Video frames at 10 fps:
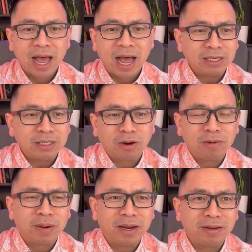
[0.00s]
I started
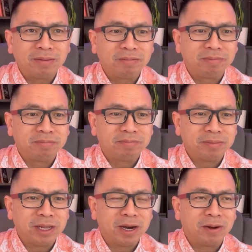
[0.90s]
my,
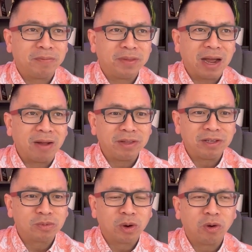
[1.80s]
down
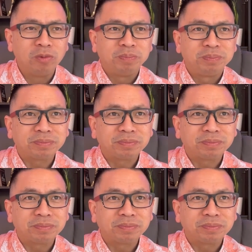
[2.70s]
this road